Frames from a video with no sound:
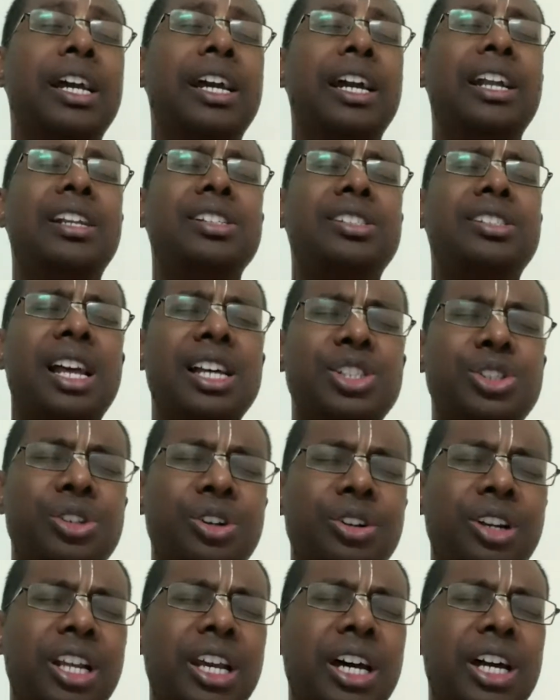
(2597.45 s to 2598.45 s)
It is lust
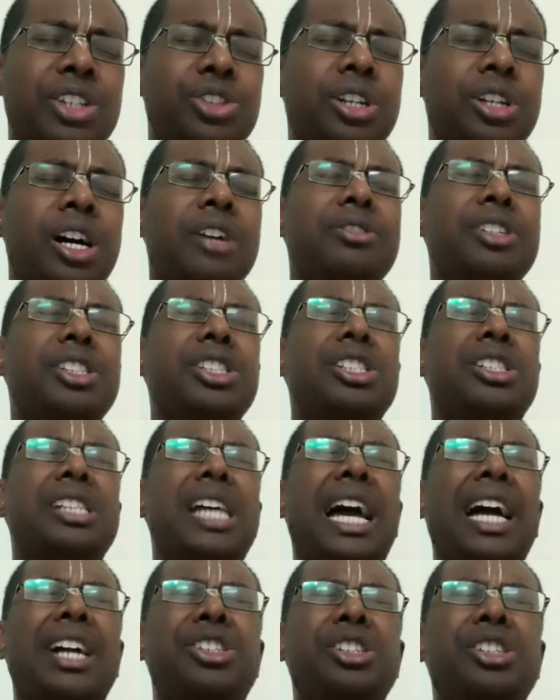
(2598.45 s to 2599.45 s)
only, Arjuna, which
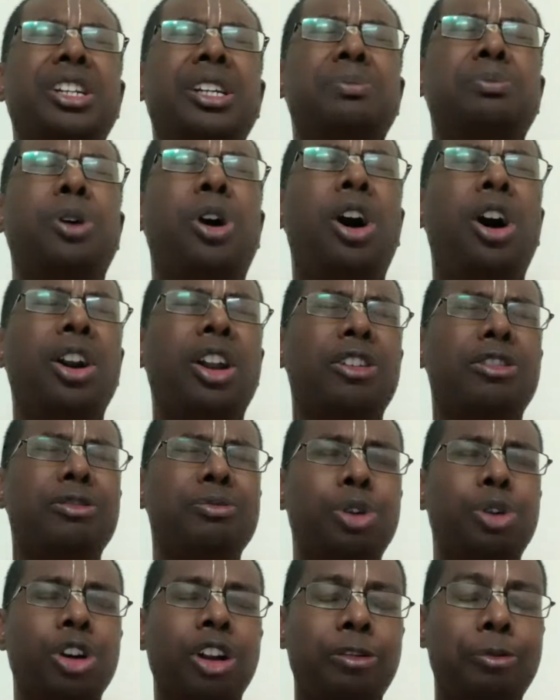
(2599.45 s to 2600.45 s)
is actually born of
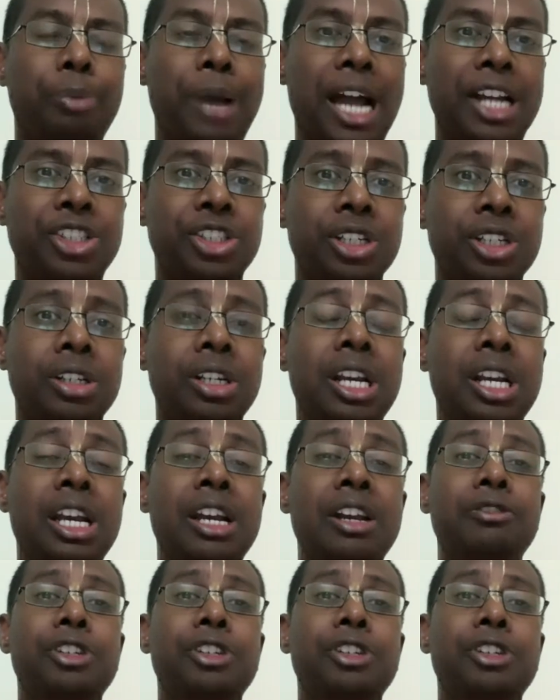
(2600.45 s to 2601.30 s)
mode of passion,